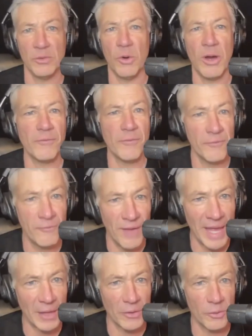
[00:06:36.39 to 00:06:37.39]
You offer
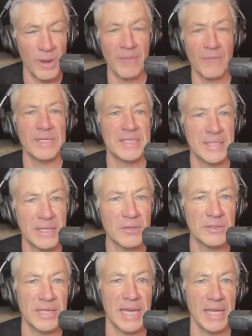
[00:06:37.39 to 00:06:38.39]
value every
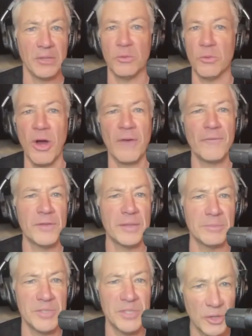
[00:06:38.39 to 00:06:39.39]
single day. You offer
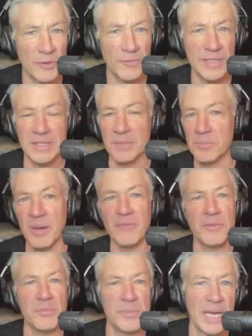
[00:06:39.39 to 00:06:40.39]
them service
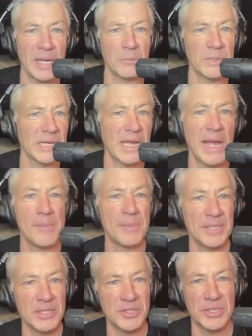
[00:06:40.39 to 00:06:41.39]
above and beyond what the
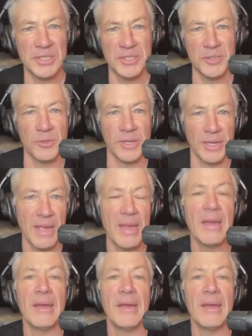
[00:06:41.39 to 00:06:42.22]
competition is doing.